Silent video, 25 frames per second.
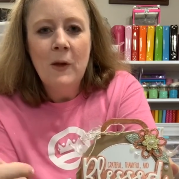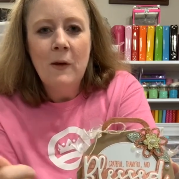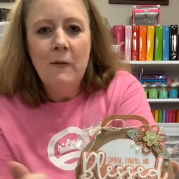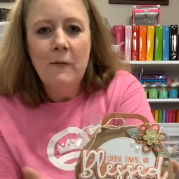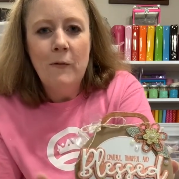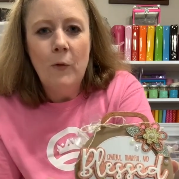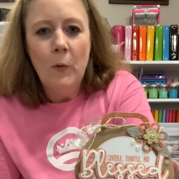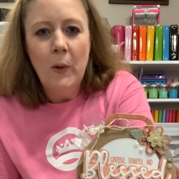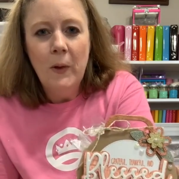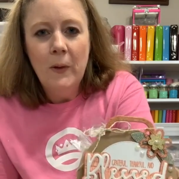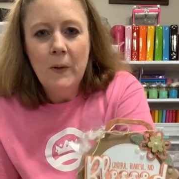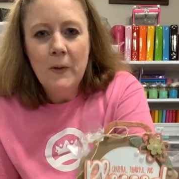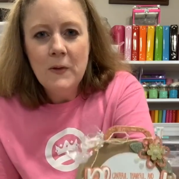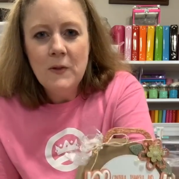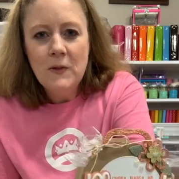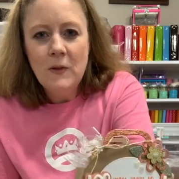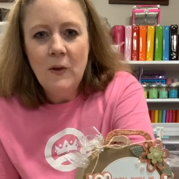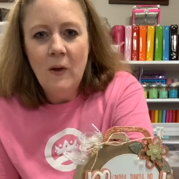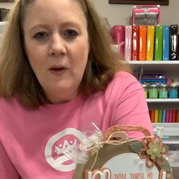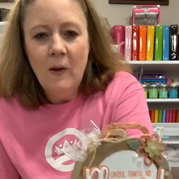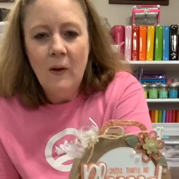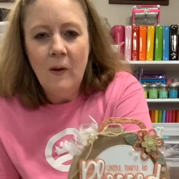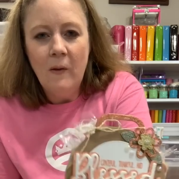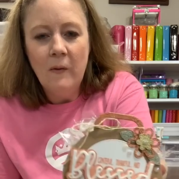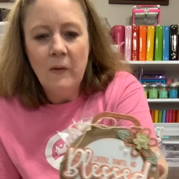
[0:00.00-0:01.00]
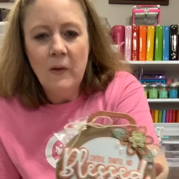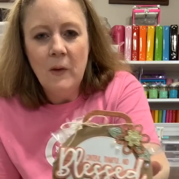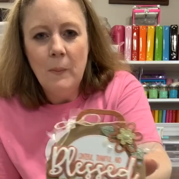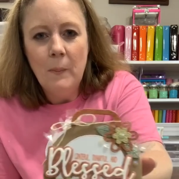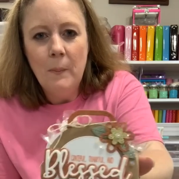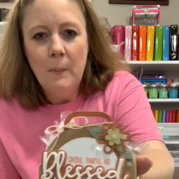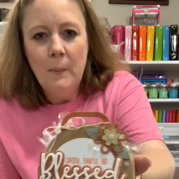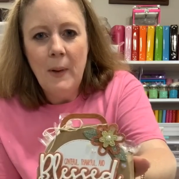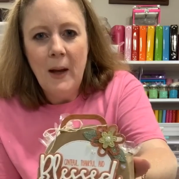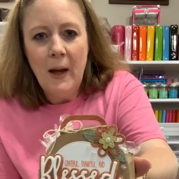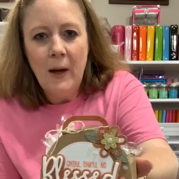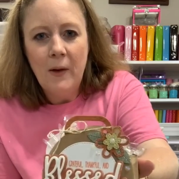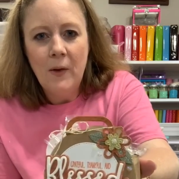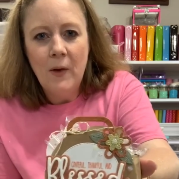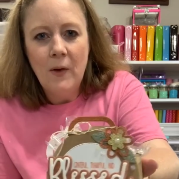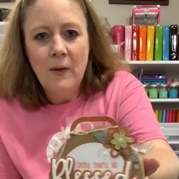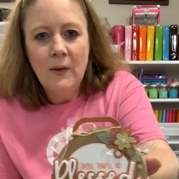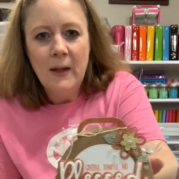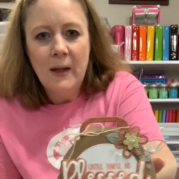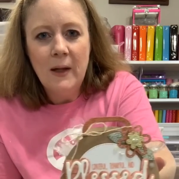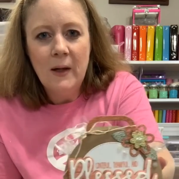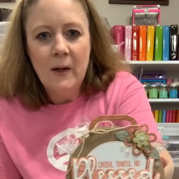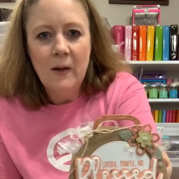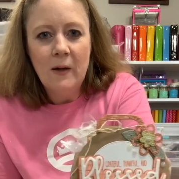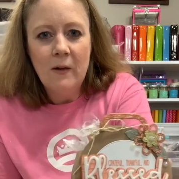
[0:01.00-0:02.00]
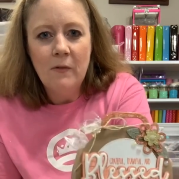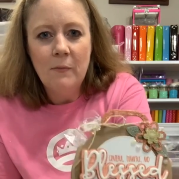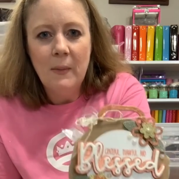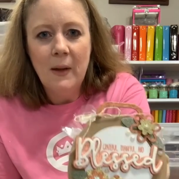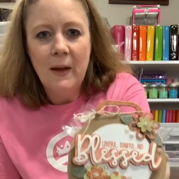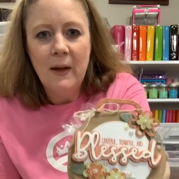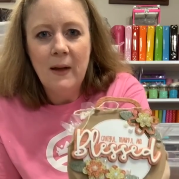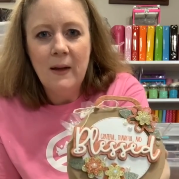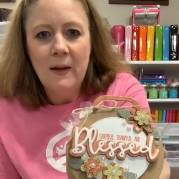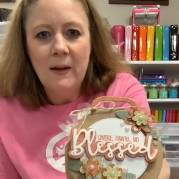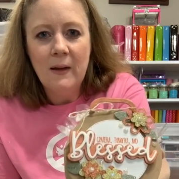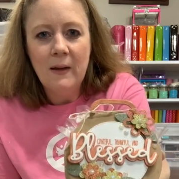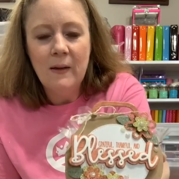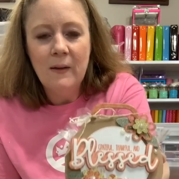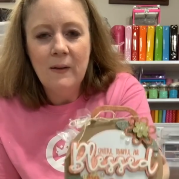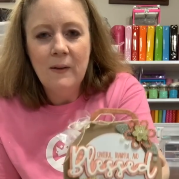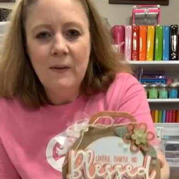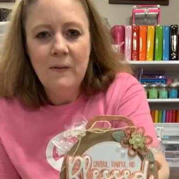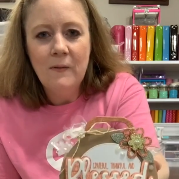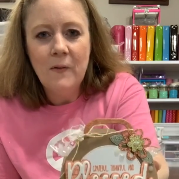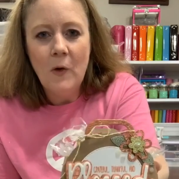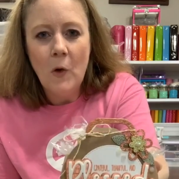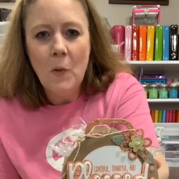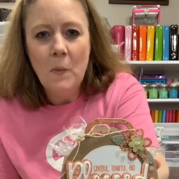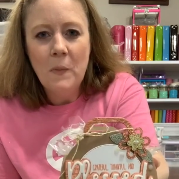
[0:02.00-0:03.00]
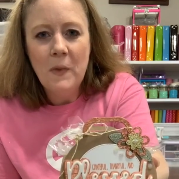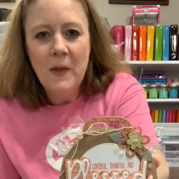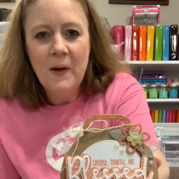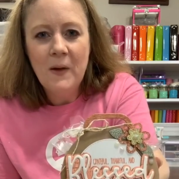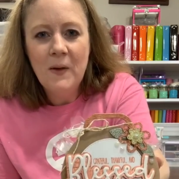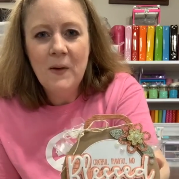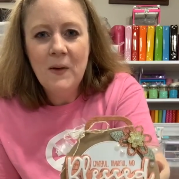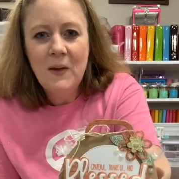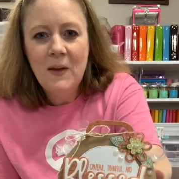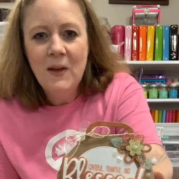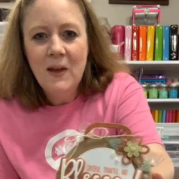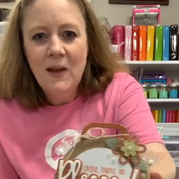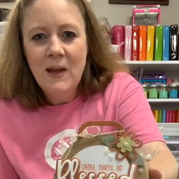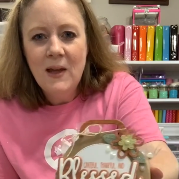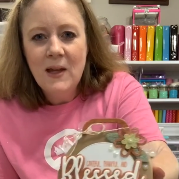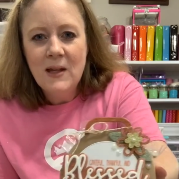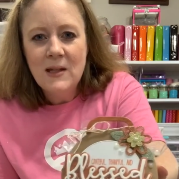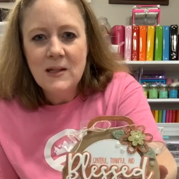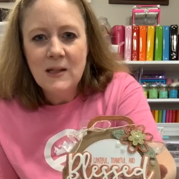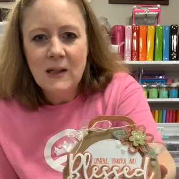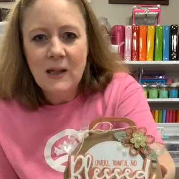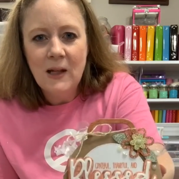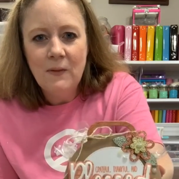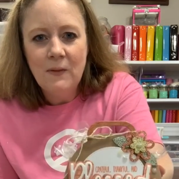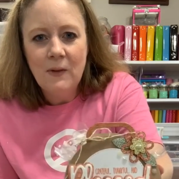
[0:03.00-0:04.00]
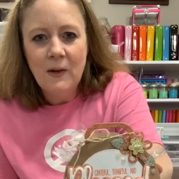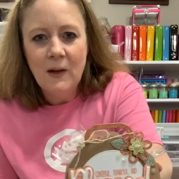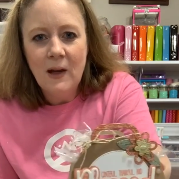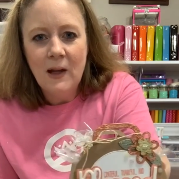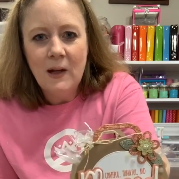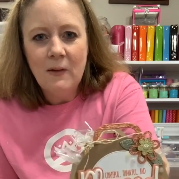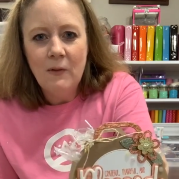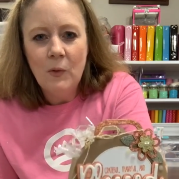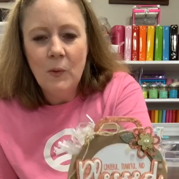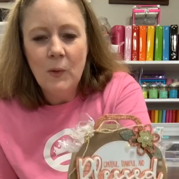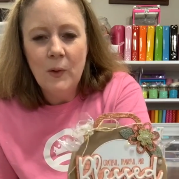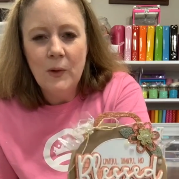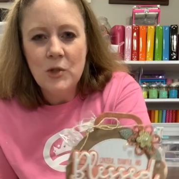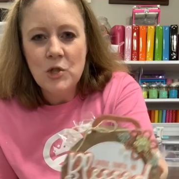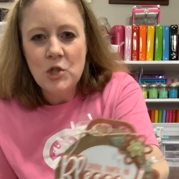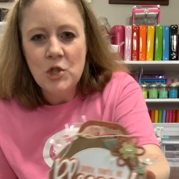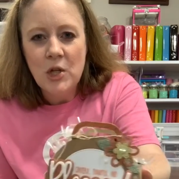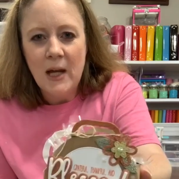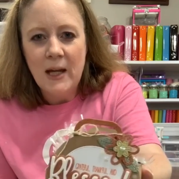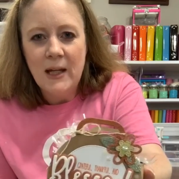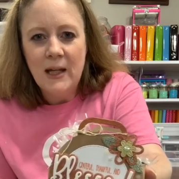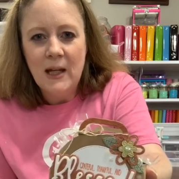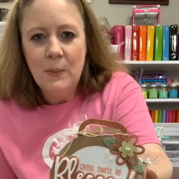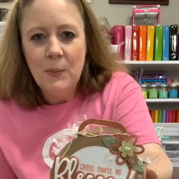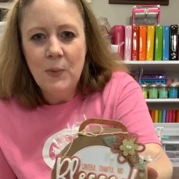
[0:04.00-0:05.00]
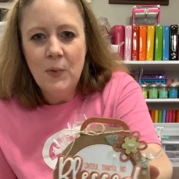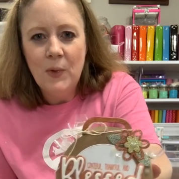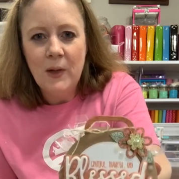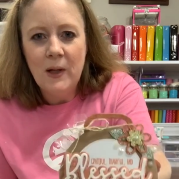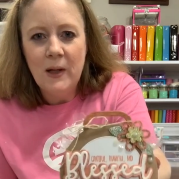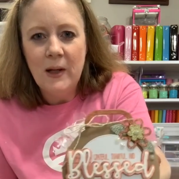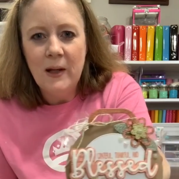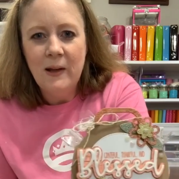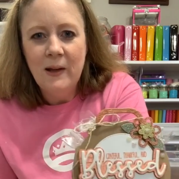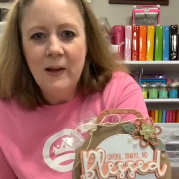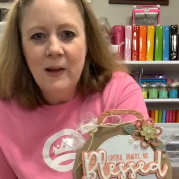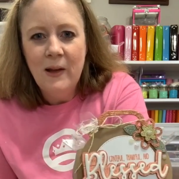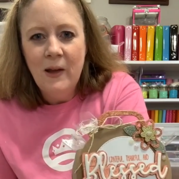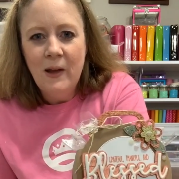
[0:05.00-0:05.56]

foils on the background layer of my foam there to give it kind of a real shiny, pretty